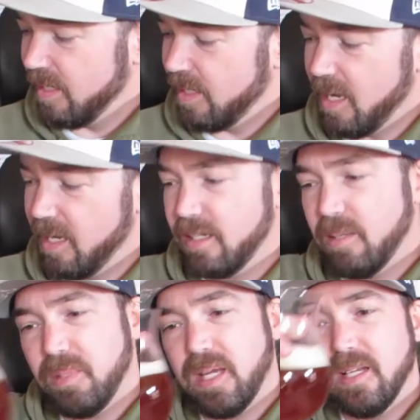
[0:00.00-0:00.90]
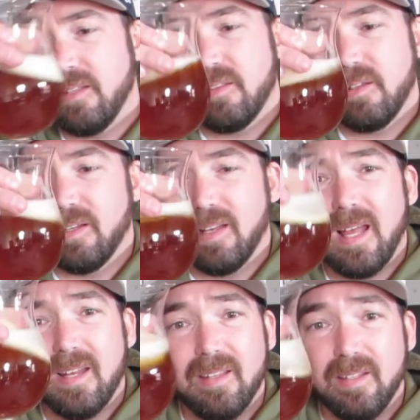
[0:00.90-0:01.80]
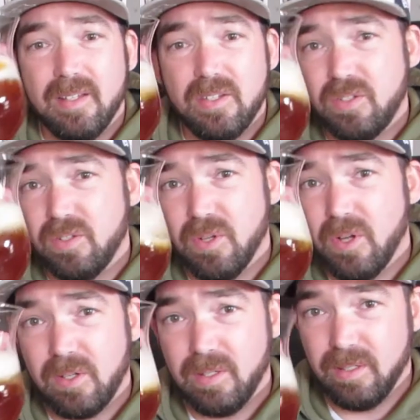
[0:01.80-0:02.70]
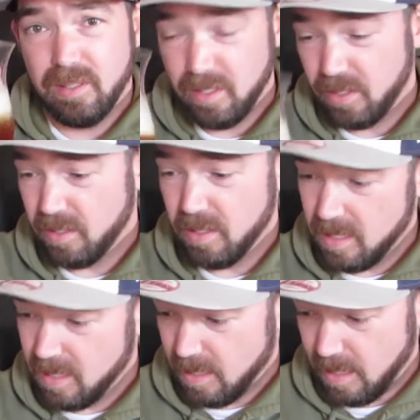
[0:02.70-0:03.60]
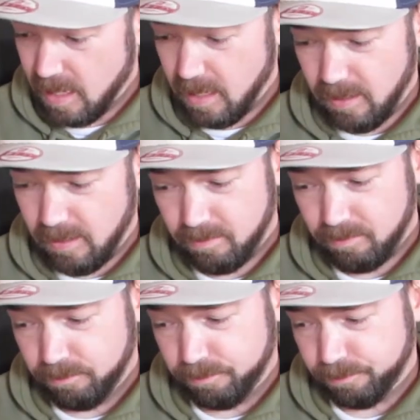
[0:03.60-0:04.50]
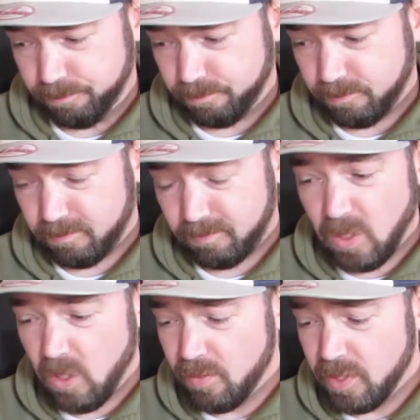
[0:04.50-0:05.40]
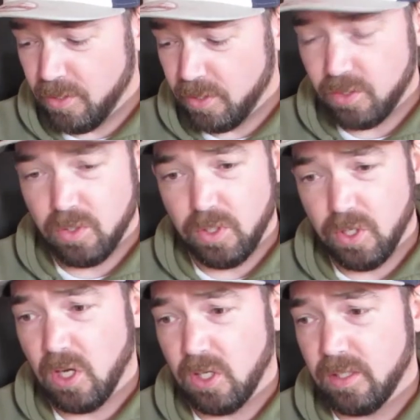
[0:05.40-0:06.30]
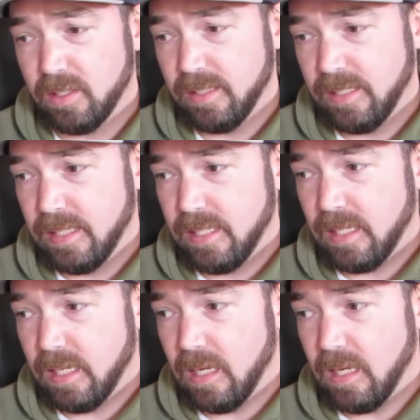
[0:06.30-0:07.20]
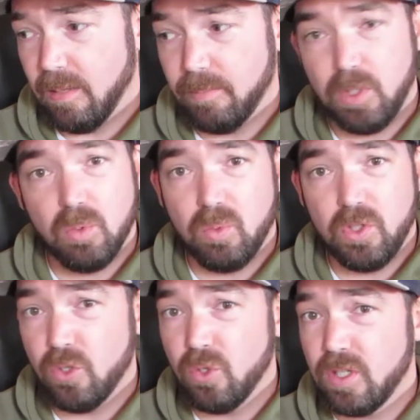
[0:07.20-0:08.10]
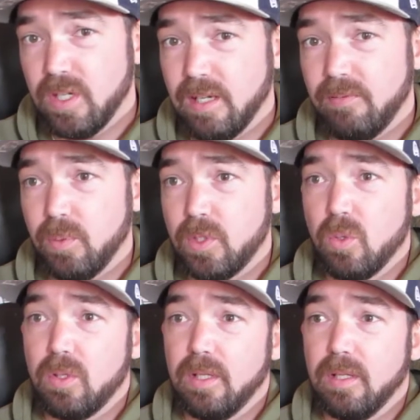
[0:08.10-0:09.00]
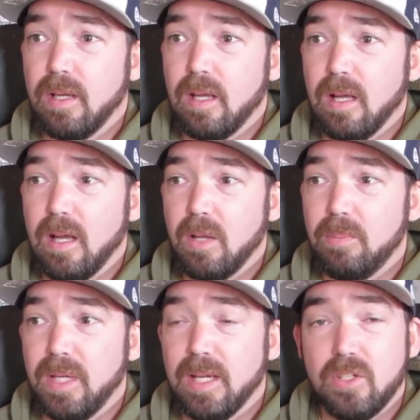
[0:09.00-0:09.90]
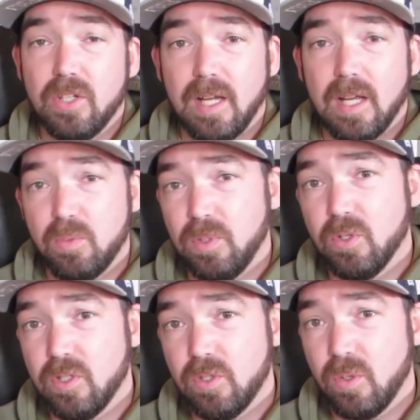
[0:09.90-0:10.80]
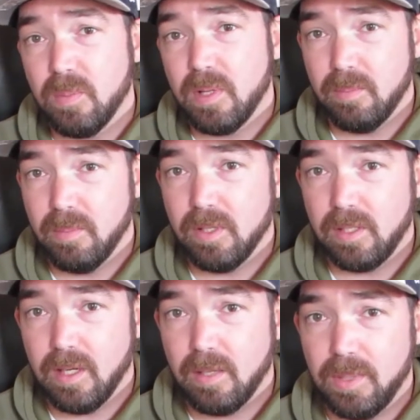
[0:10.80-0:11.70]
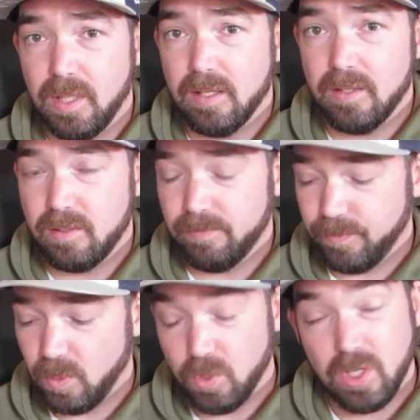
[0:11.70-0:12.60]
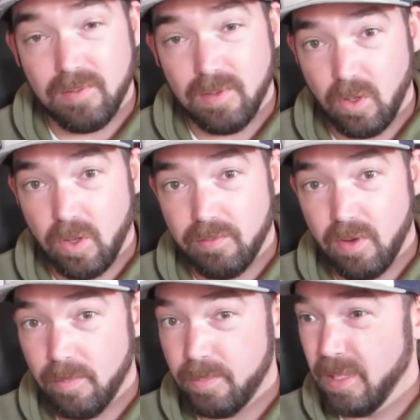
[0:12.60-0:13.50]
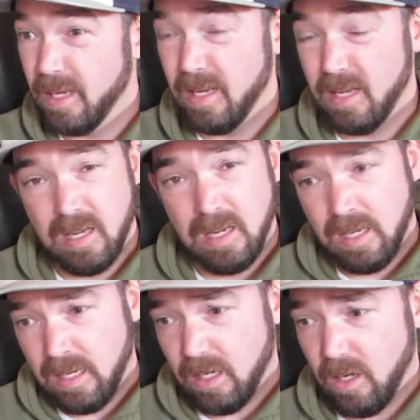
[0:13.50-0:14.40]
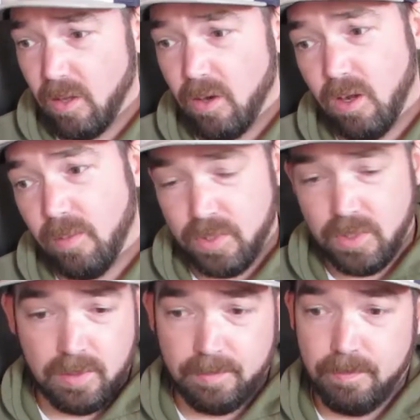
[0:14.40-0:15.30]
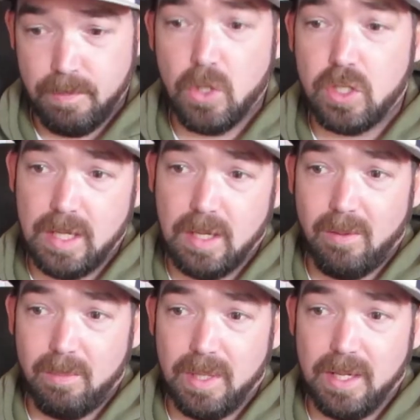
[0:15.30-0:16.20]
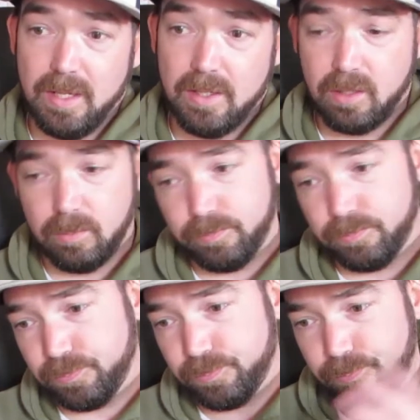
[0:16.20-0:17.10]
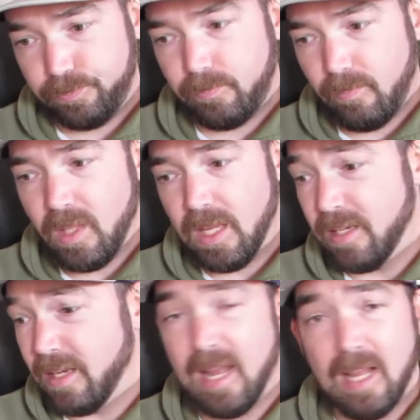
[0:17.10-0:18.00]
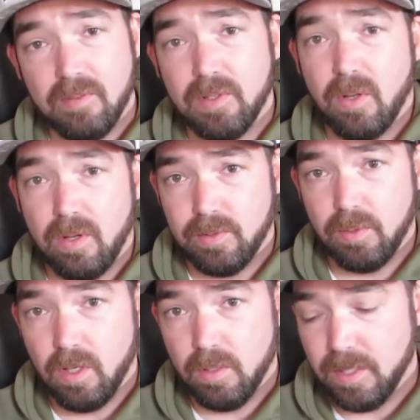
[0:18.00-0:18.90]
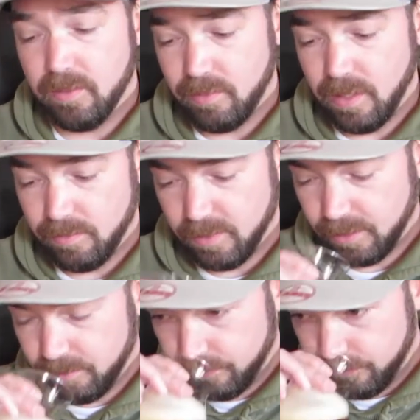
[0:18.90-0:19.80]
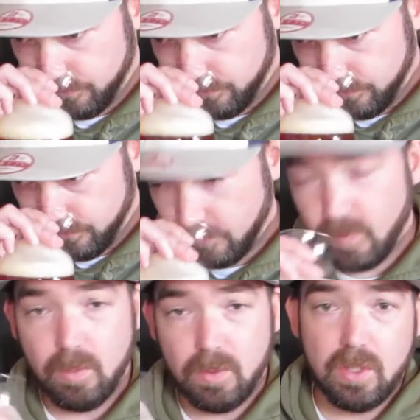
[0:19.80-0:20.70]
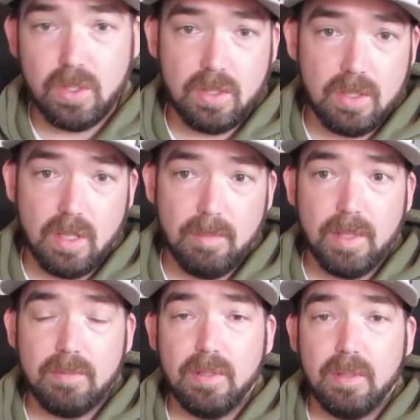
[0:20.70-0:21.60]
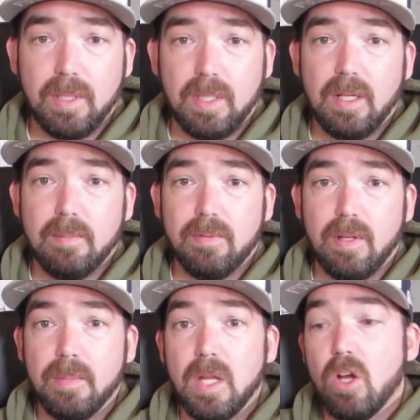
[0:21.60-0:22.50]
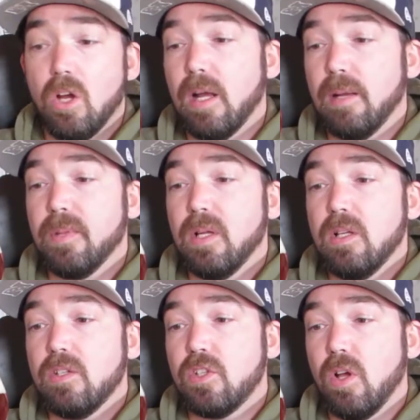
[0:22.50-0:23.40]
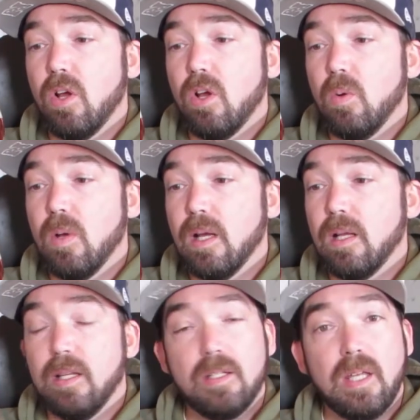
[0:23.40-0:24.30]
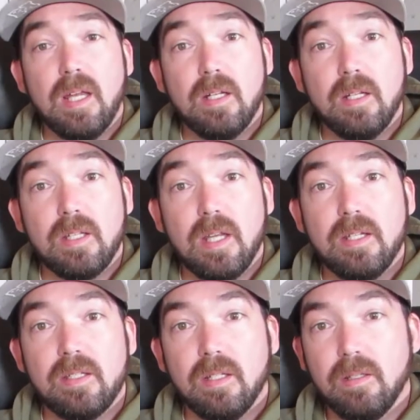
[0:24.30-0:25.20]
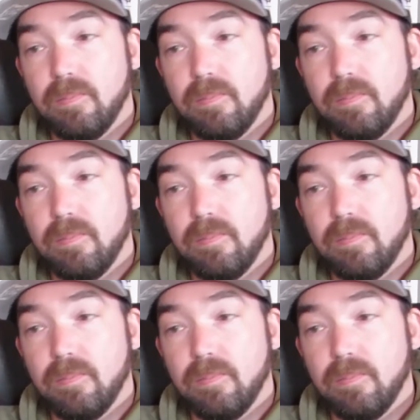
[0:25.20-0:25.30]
Color can be anything lighter than this to darker than this. Obviously not too dark. You usually, if we're talking IPAs, yeah, guys, we're usually talking about the American IPAs, which have a lot of hops, mostly a lot of bitterness, and a hell of a lot of aroma and flavoring, which this I'm definitely picking up for them. Alright, so let's get in and taste it.